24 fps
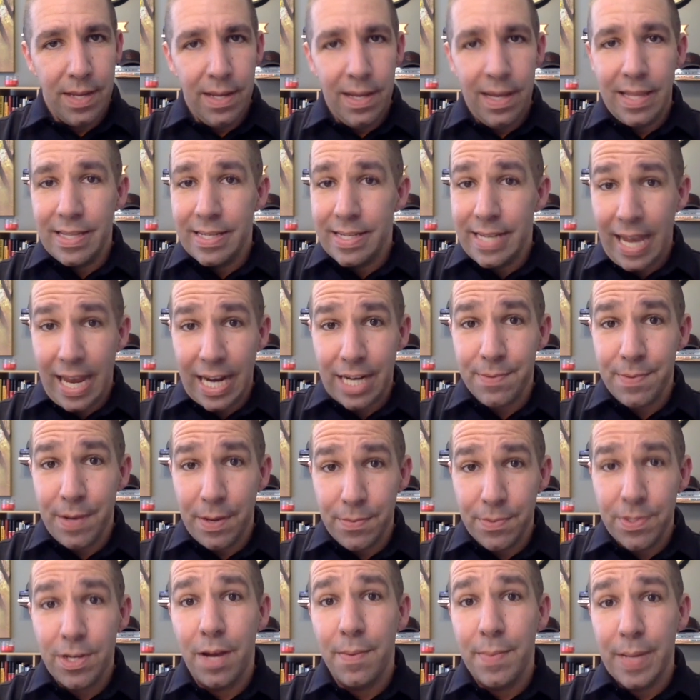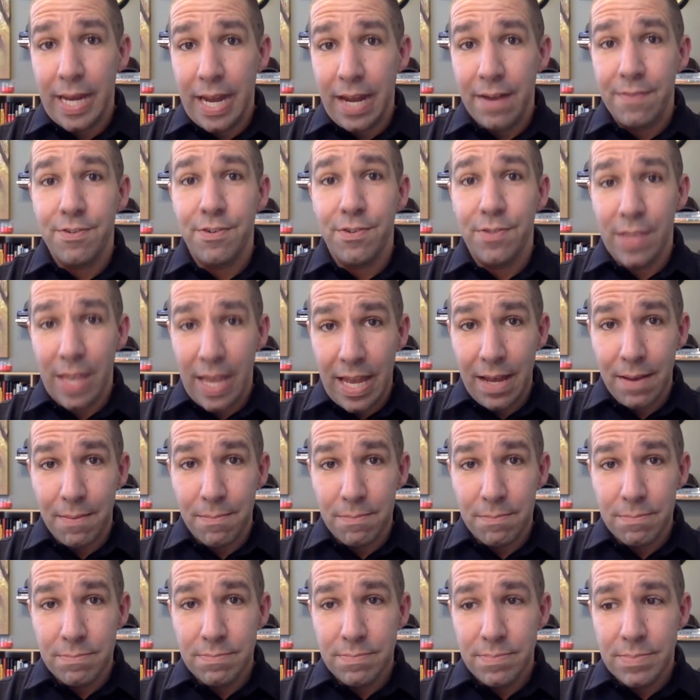and the tax man was coming after
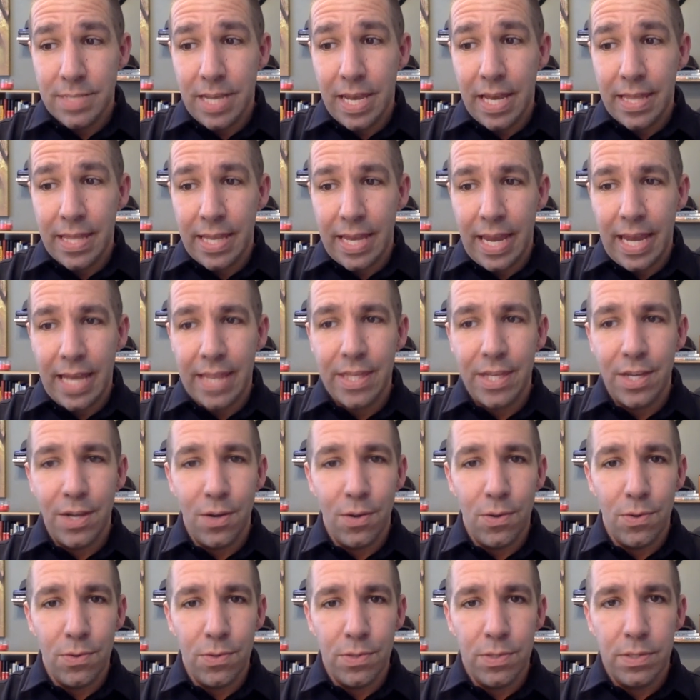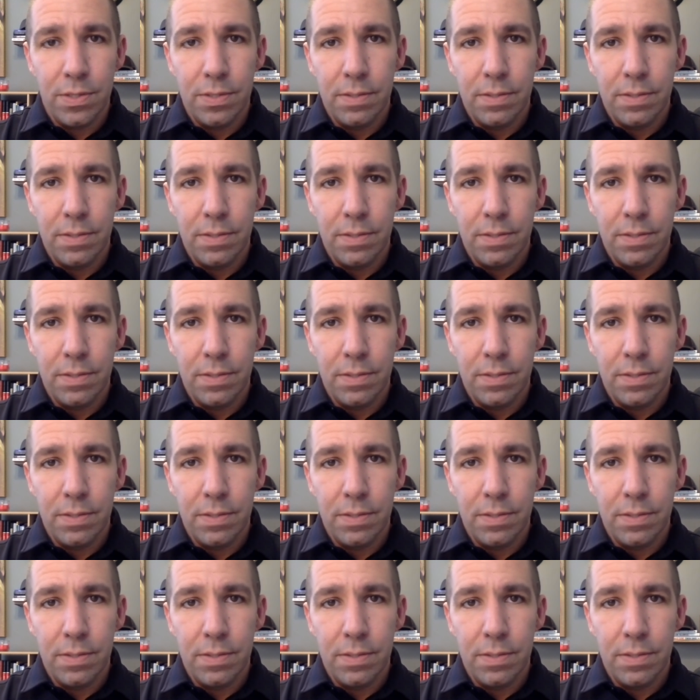them and they had the old